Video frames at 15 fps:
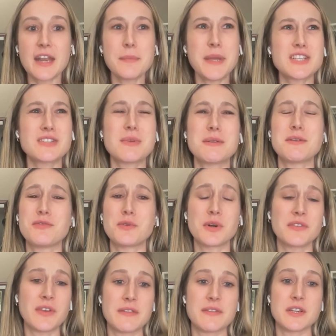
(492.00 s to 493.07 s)
had a patient maybe 4
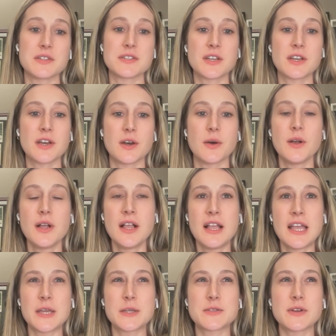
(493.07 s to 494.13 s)
or 5 years ago.
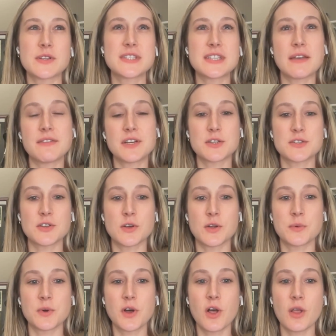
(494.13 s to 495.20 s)
He's around 7 years
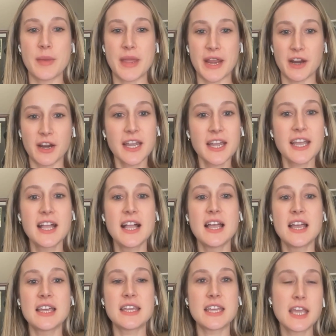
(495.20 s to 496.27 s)
old. We'll call him Eric.
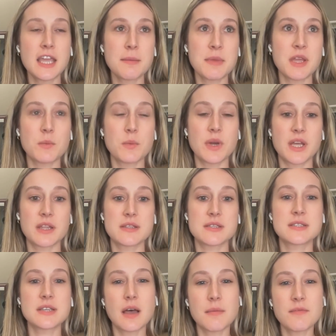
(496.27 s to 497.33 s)
He came in with
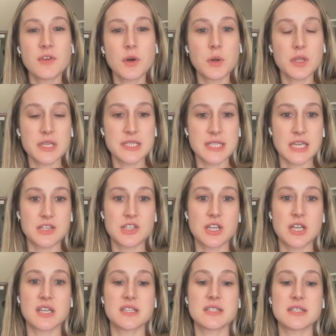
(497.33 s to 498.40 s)
some
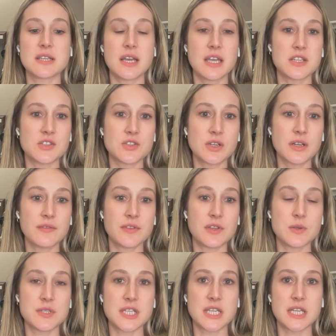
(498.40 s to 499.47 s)
vocalizations, a history of
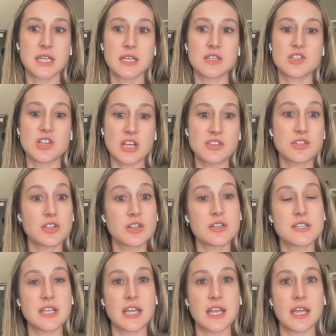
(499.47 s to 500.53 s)
using
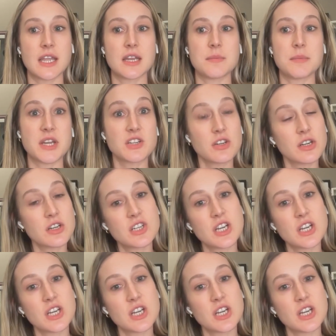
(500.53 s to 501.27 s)
gestures and picture